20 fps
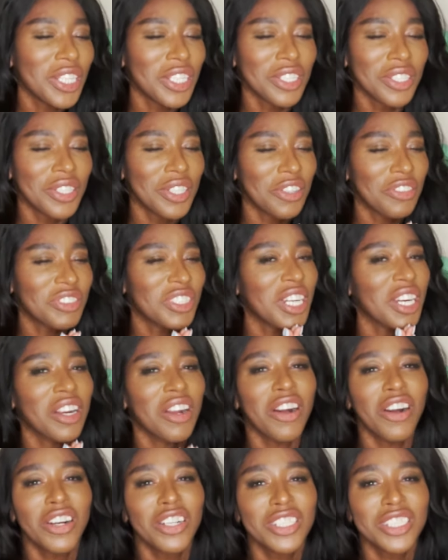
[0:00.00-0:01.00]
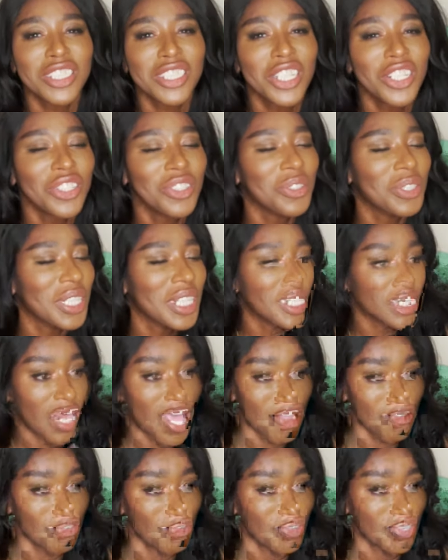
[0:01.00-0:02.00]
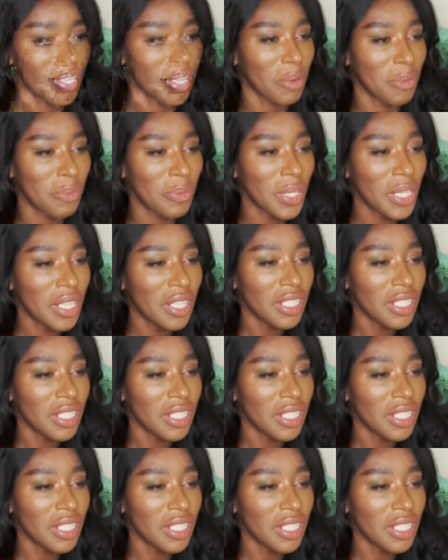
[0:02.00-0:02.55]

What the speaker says: you love their hugs, you can laugh with them.